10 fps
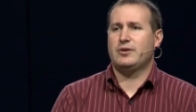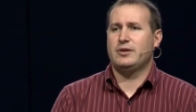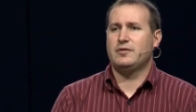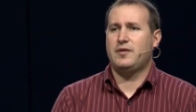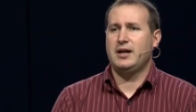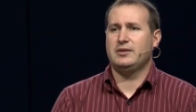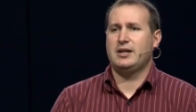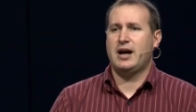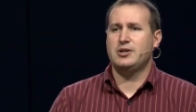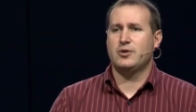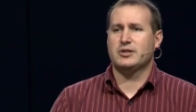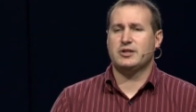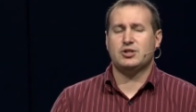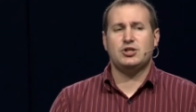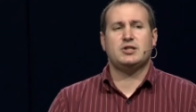And then finally, I noticed
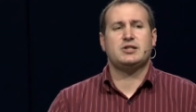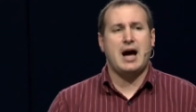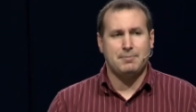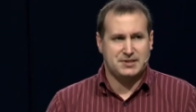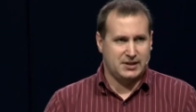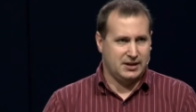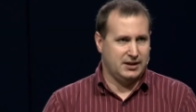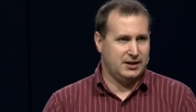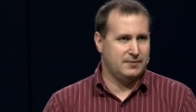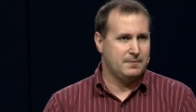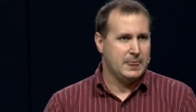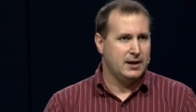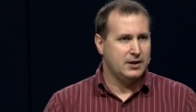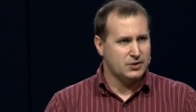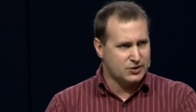that she stopped singing it,
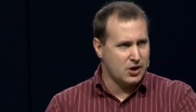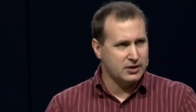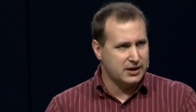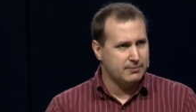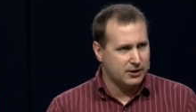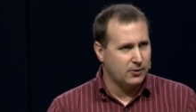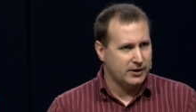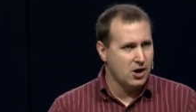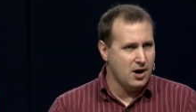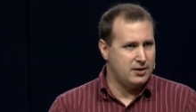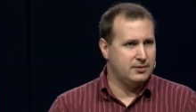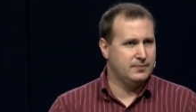and the song kept going on.